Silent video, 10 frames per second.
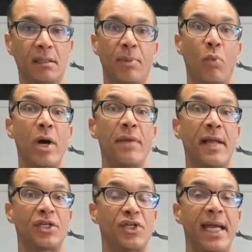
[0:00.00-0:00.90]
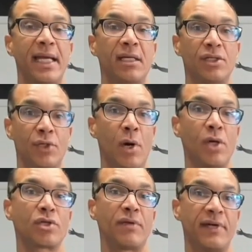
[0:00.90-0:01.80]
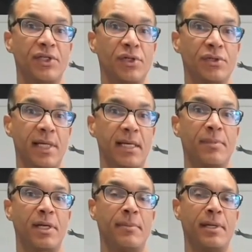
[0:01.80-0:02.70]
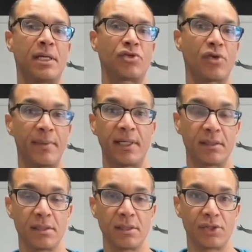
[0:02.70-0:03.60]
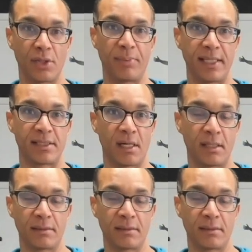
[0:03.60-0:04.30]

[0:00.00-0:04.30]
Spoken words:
but where in that chain do you also have issues that could be contributing to the plantar?